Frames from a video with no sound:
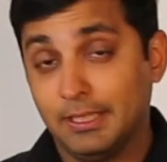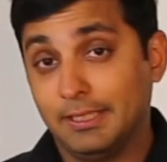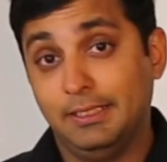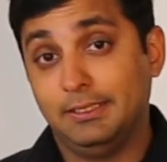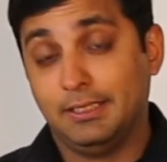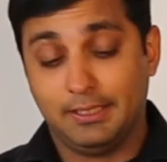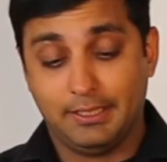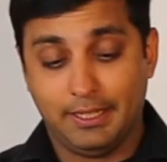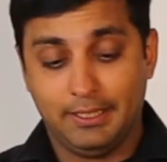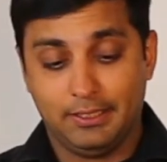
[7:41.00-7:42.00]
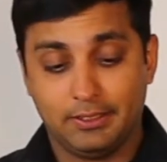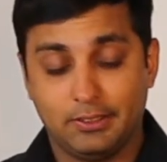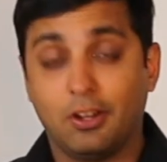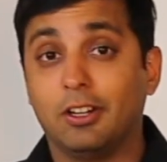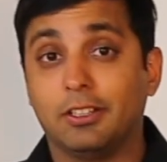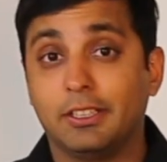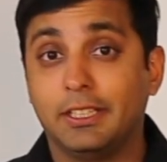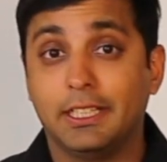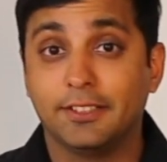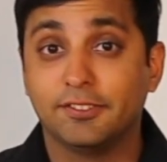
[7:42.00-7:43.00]
These are great
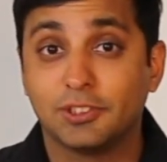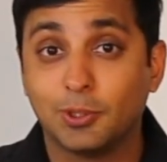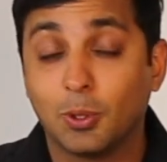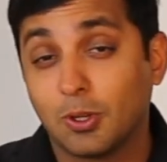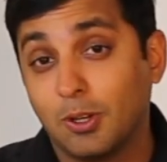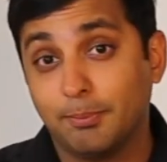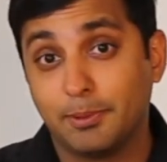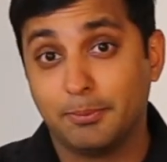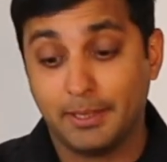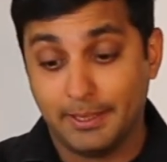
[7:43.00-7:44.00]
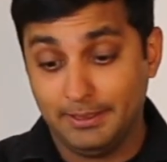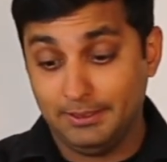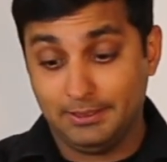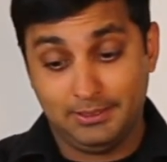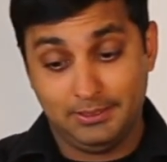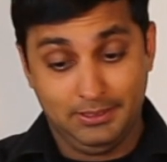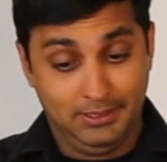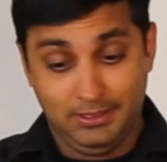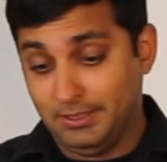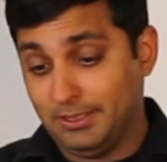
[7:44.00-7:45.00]
alternatives, no compromise,
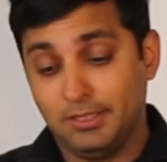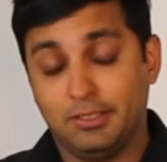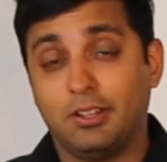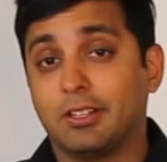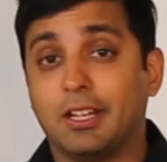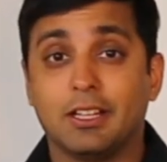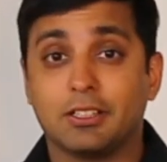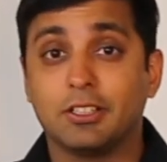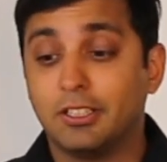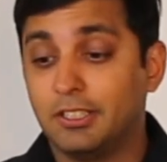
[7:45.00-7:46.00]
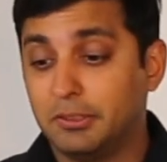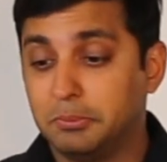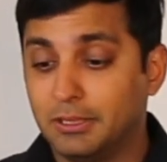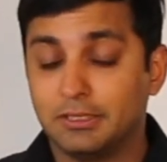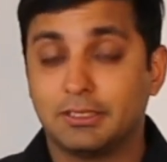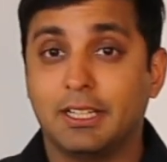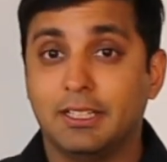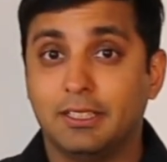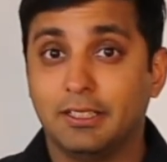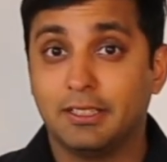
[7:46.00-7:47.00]
non-alcoholic beers
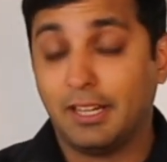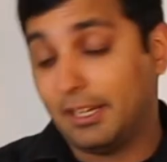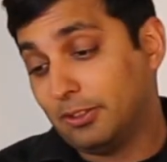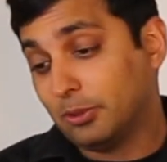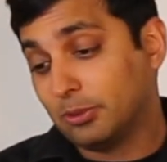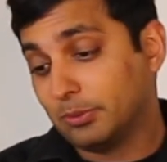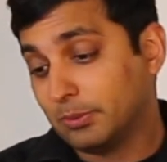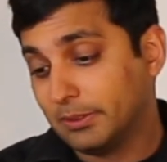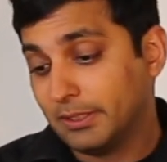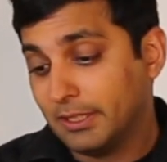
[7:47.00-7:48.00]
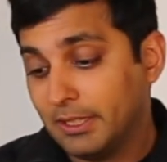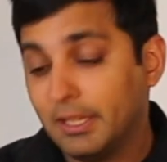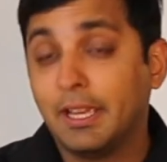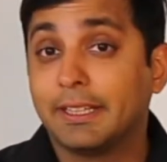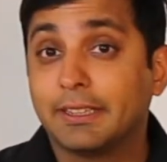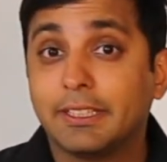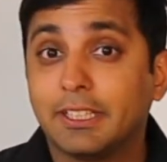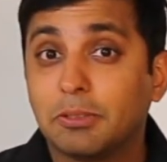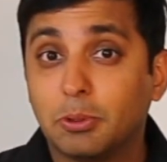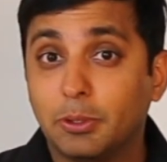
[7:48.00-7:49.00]
right here. I know
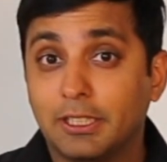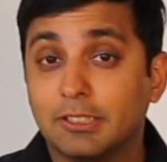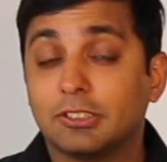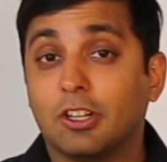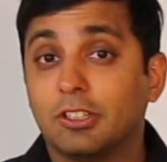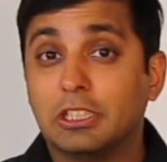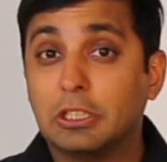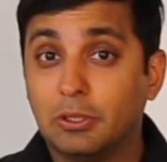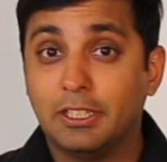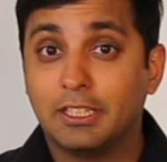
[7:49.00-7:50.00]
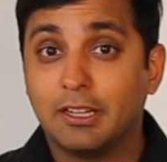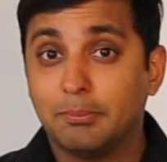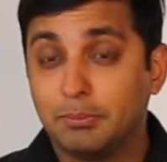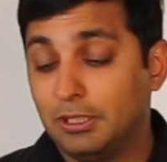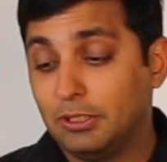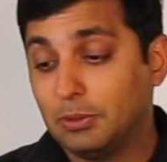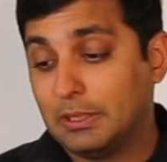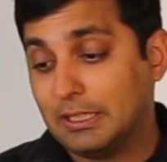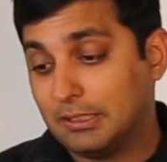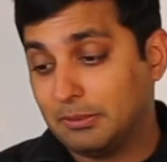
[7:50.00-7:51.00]
Athletic Brewing is not the only company
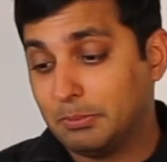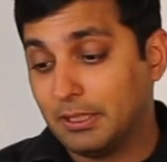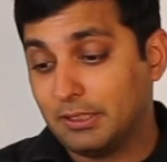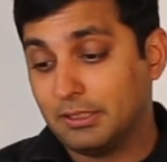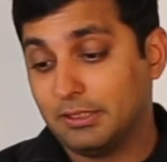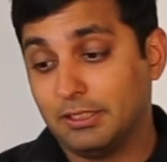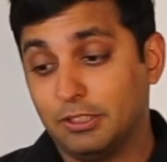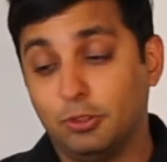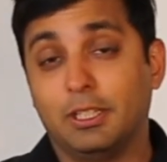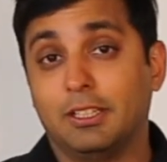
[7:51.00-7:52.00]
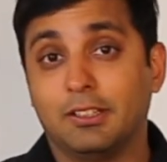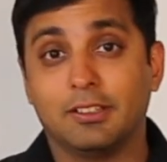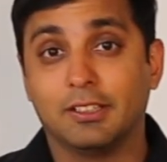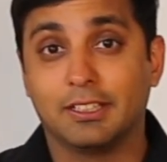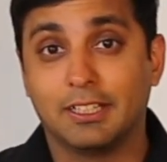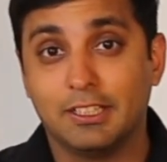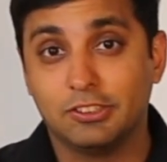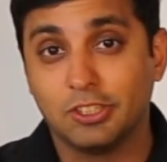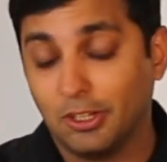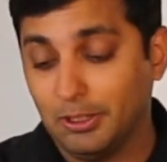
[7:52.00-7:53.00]
doing it, but they're doing a great
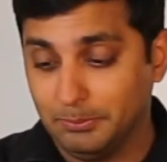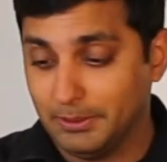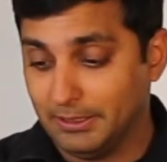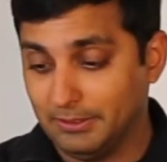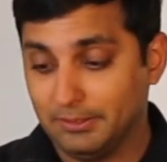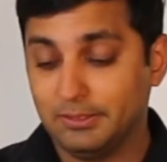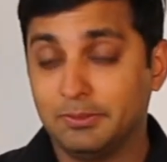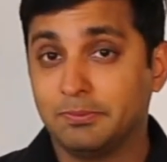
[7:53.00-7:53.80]
job, and